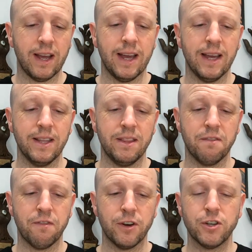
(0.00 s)
The
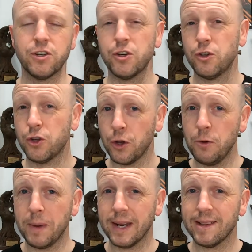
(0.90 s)
first
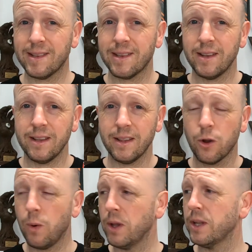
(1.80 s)
2 minutes, the
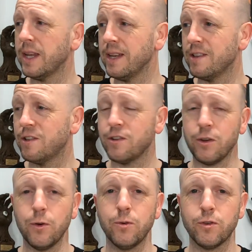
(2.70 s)
quality is
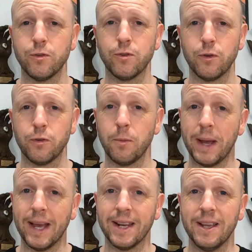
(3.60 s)
so
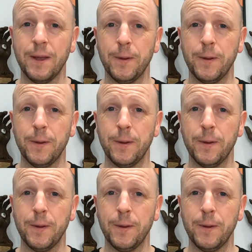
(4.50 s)
bad,